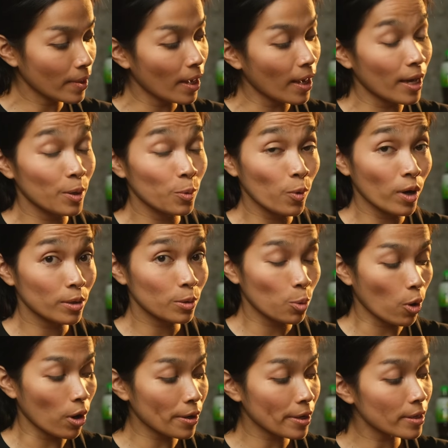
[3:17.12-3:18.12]
and
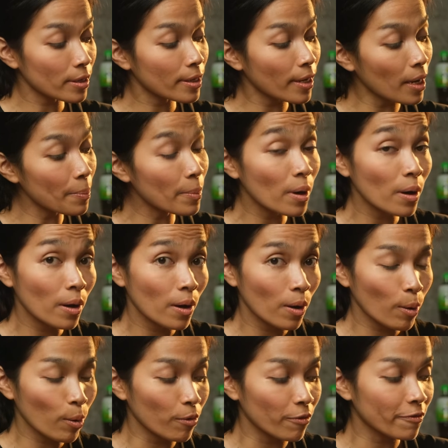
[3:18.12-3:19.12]
1/4 cup
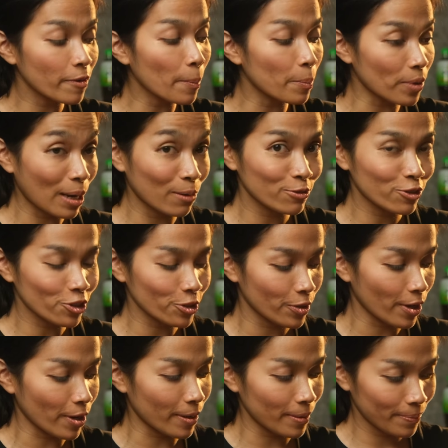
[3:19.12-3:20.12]
of brown
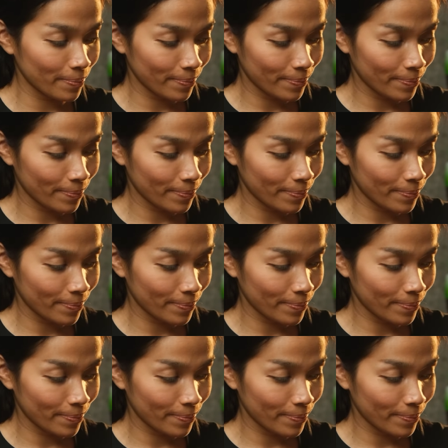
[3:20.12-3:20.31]
sugar.